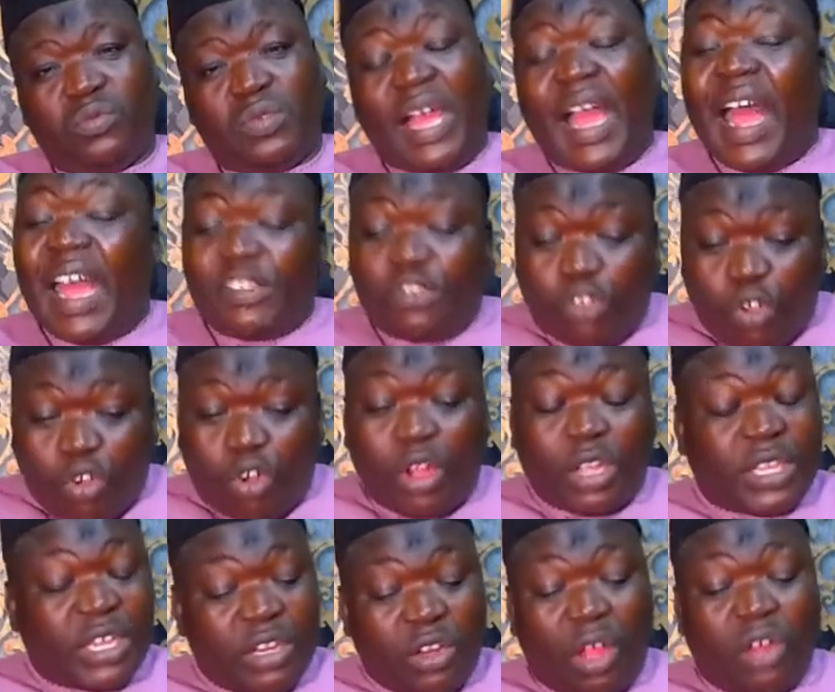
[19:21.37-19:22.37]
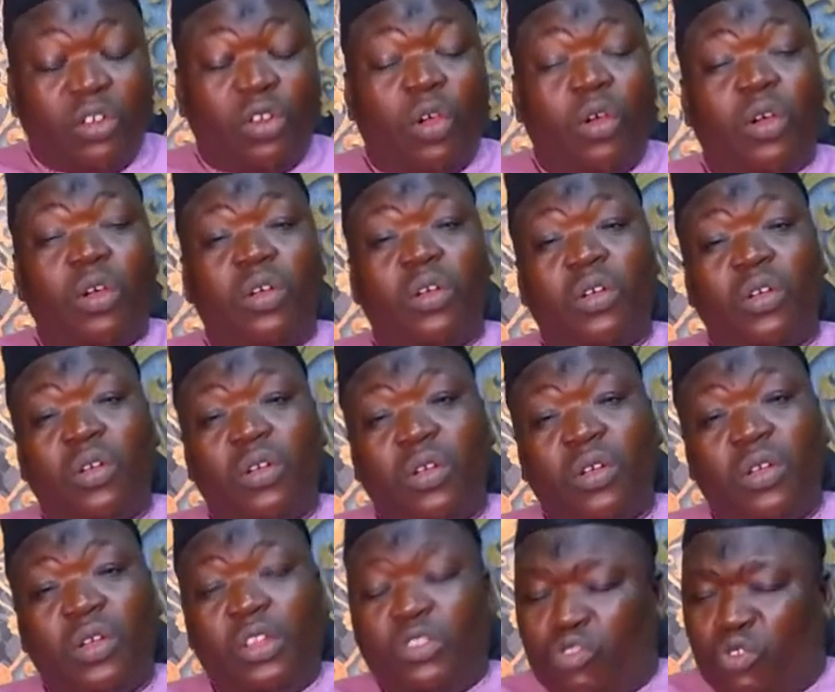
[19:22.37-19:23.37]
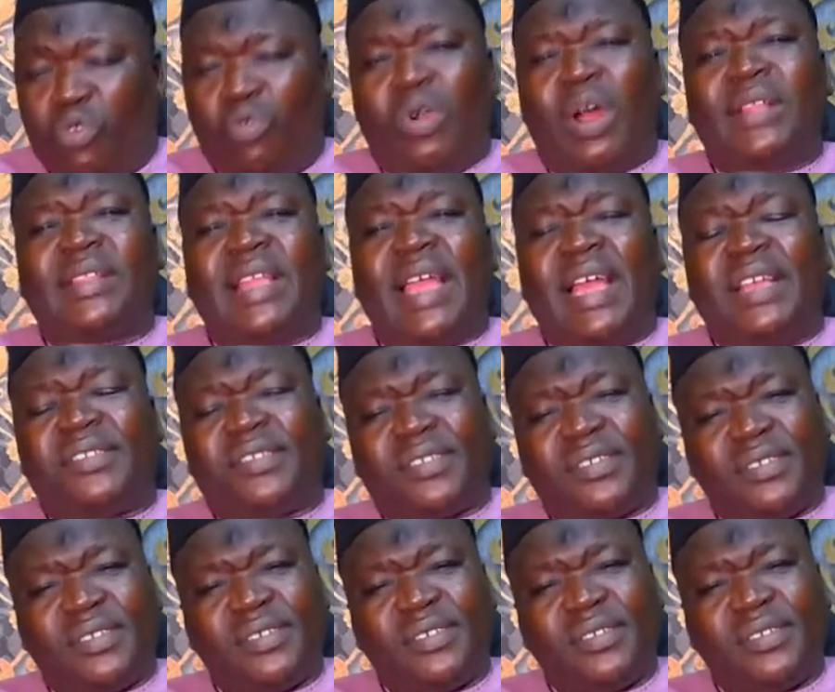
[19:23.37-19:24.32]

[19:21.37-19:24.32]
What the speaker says: aso rock ki don lo so what else